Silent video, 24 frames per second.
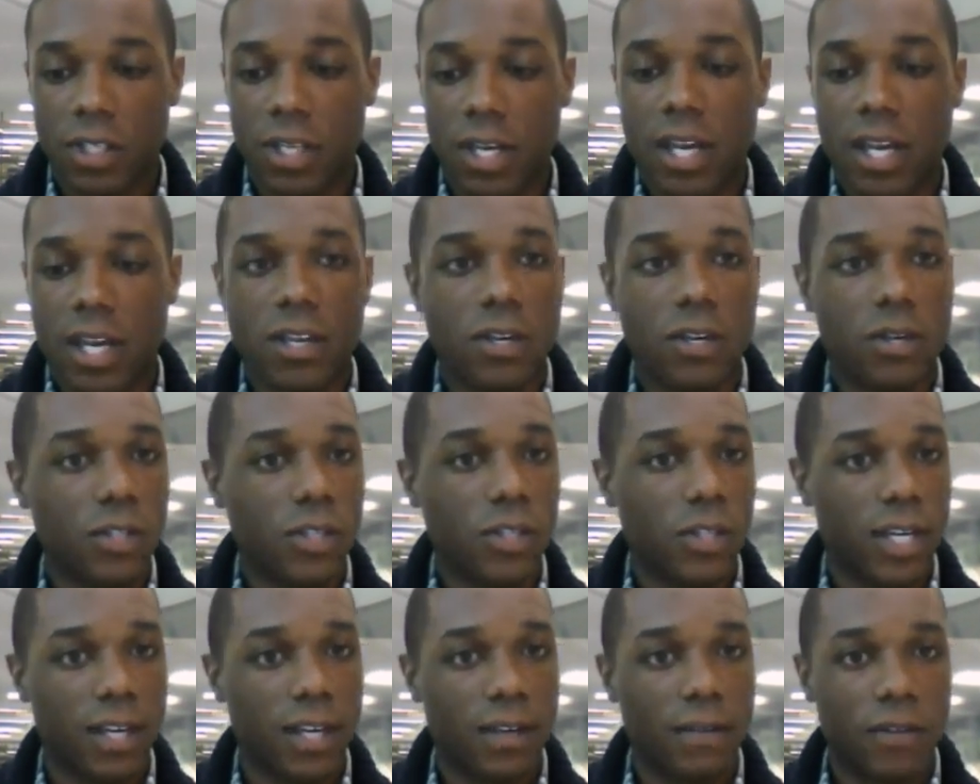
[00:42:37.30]
get
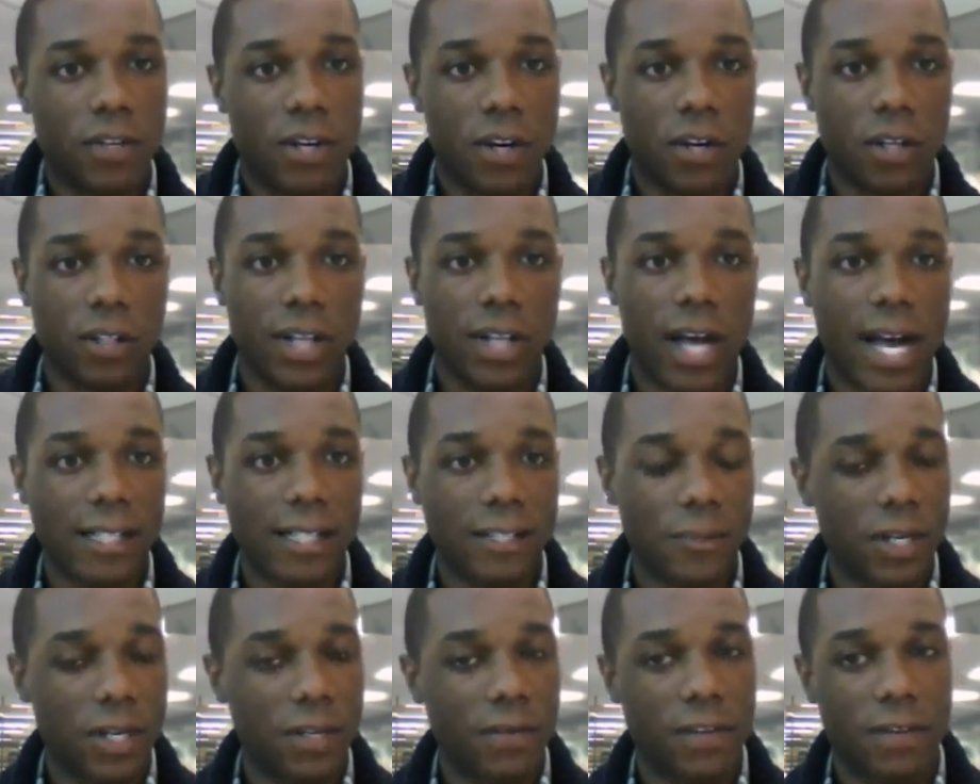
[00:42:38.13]
you to give, you know, your
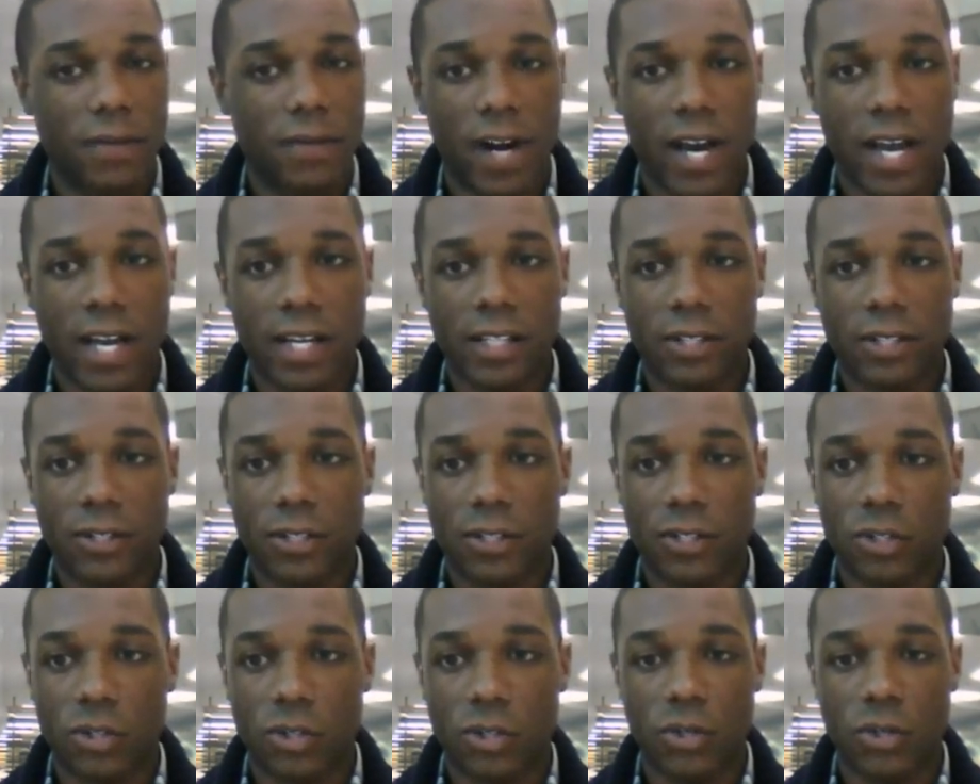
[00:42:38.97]
last bit of
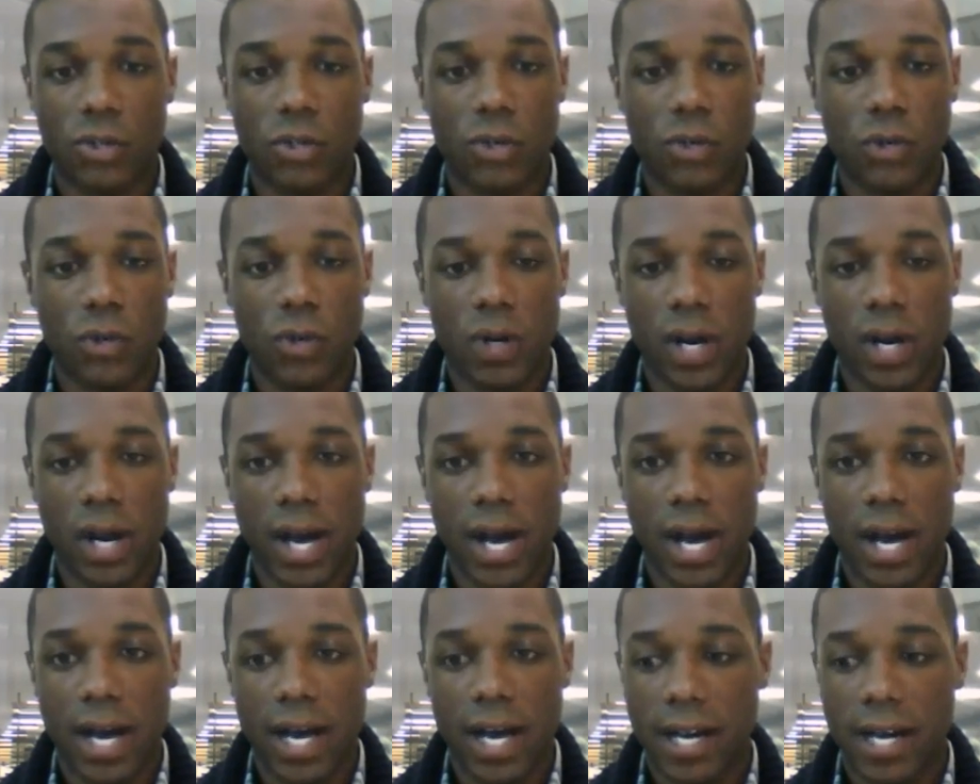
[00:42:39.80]
advice to
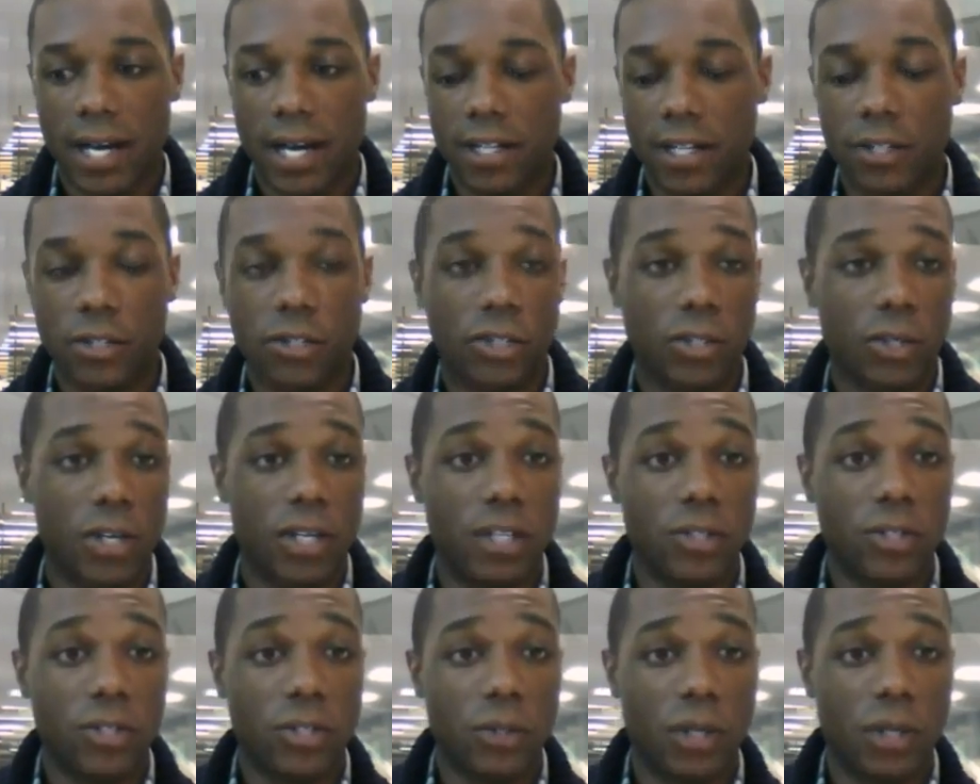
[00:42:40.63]
uh, the
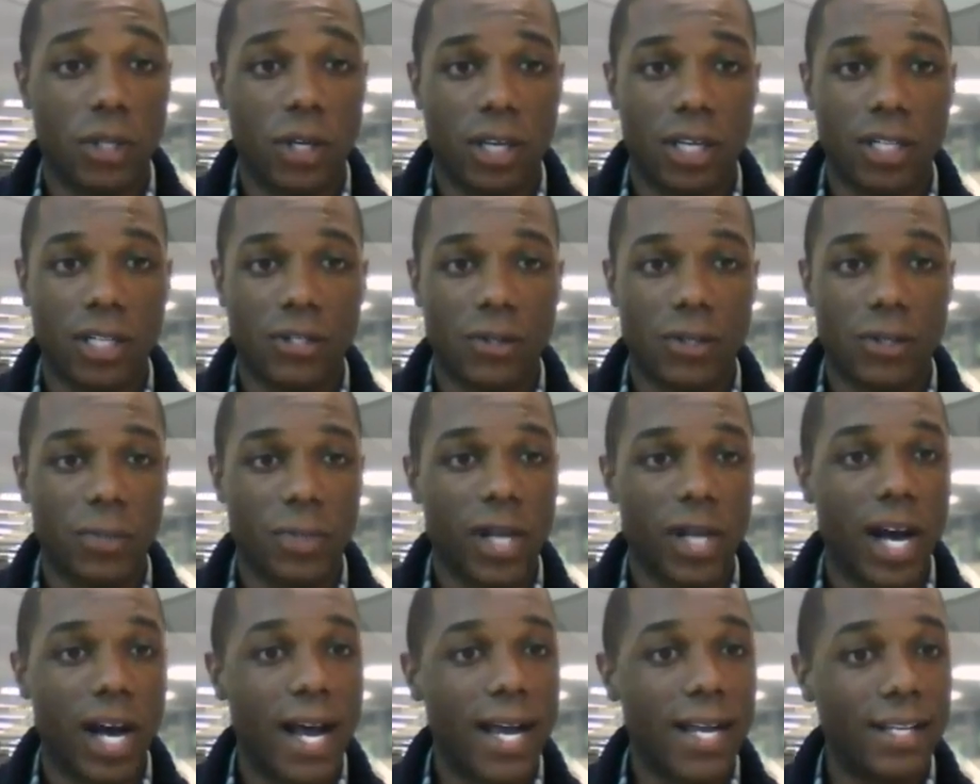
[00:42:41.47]
students who are looking to
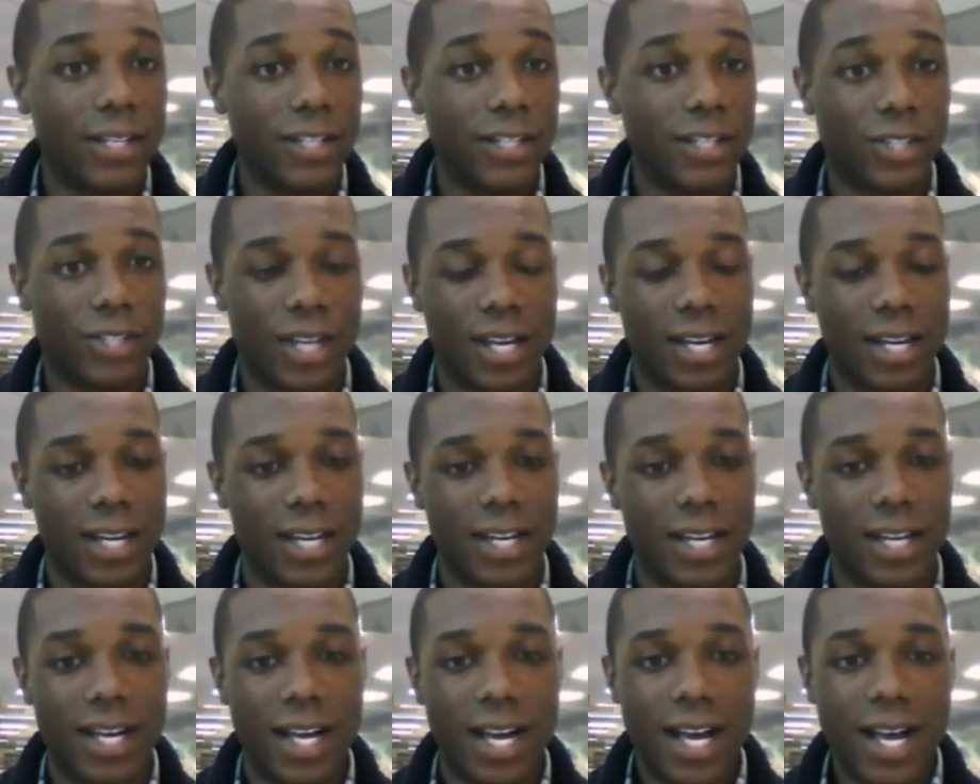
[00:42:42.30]
apply, and just
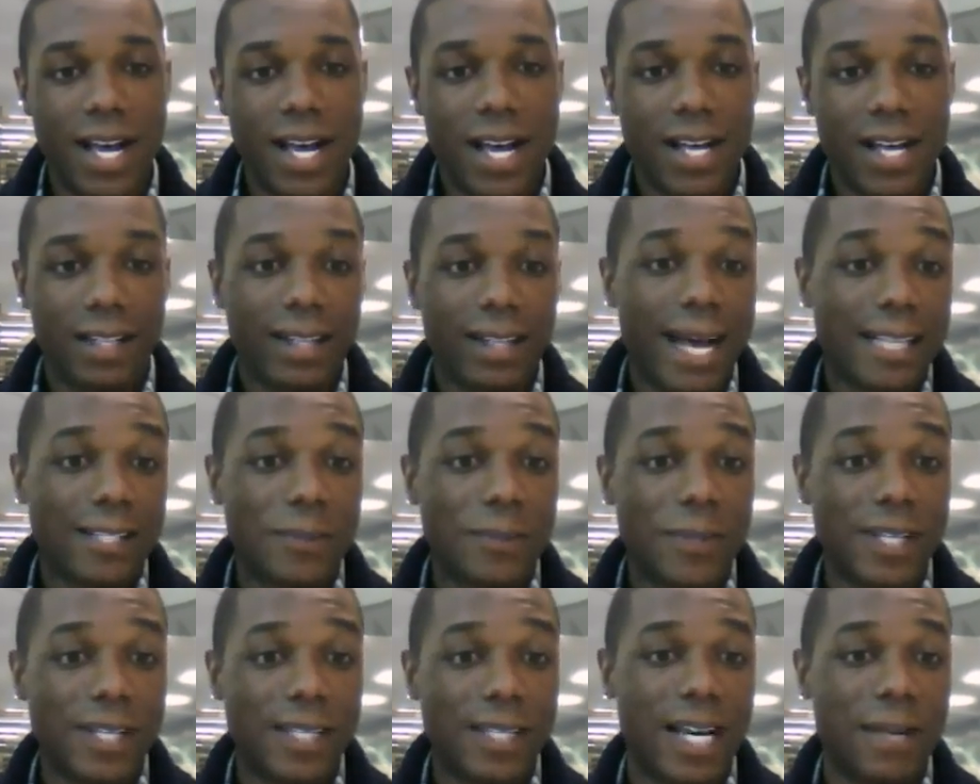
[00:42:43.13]
any
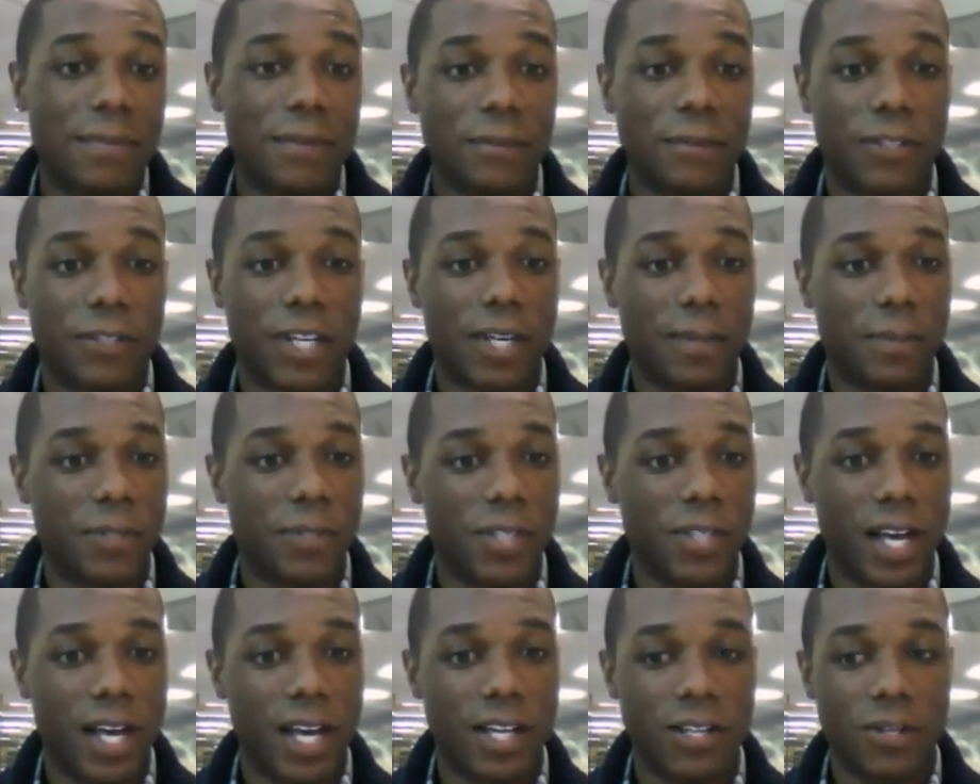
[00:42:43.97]
last-minute type of
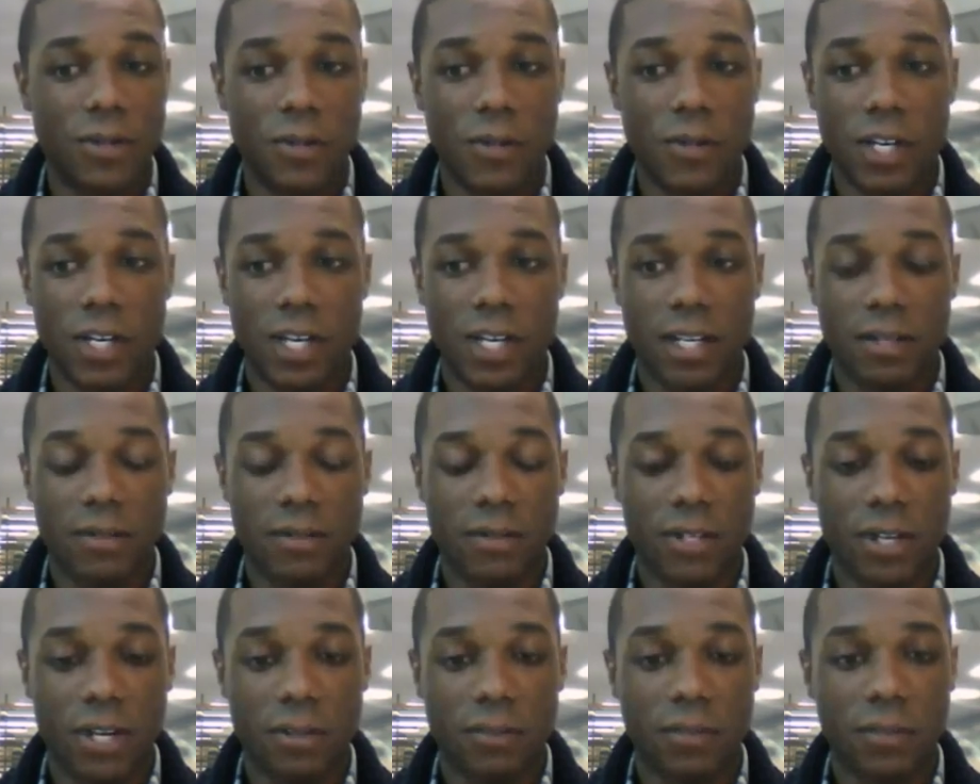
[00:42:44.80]
tips that you would,
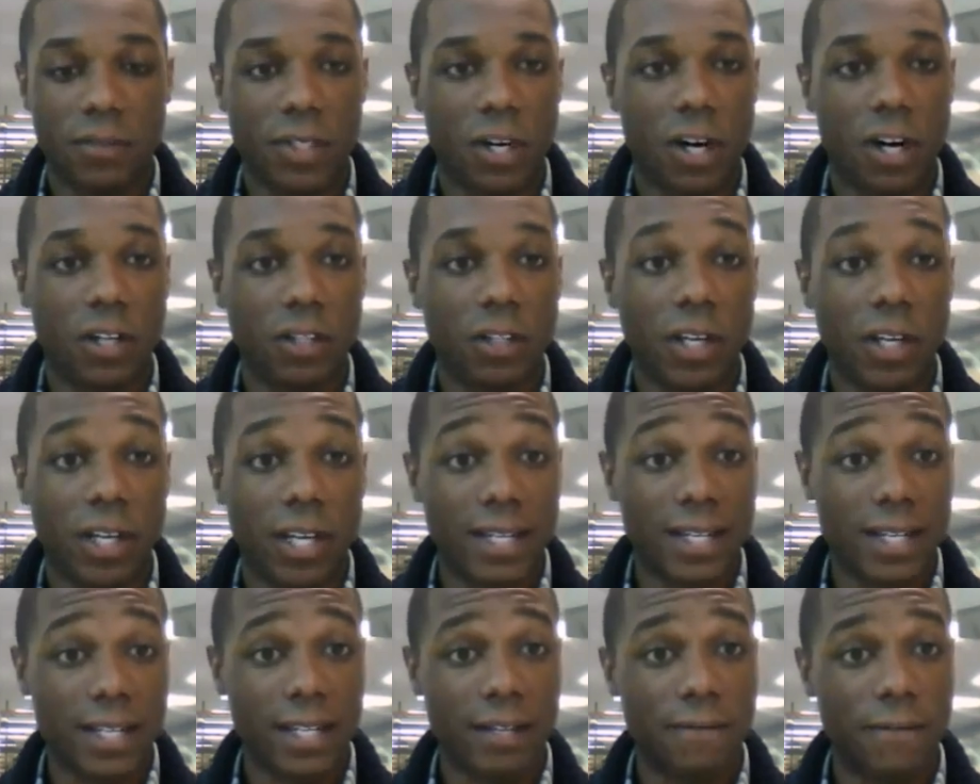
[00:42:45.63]
you know, are
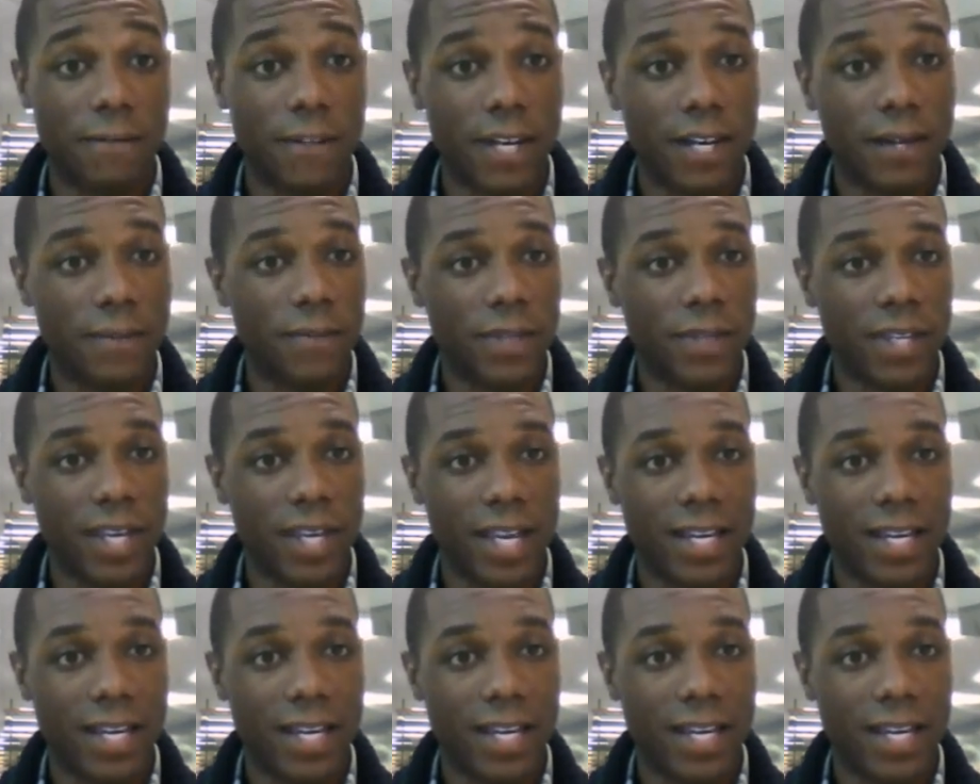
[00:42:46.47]
looking to give them.